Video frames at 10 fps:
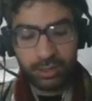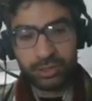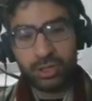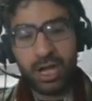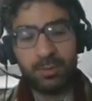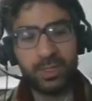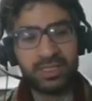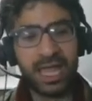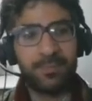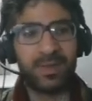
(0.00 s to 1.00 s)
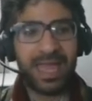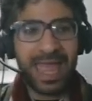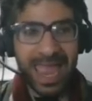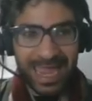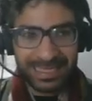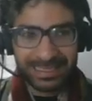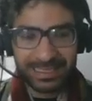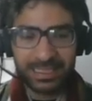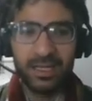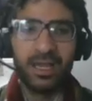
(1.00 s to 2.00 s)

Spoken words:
So I will type S,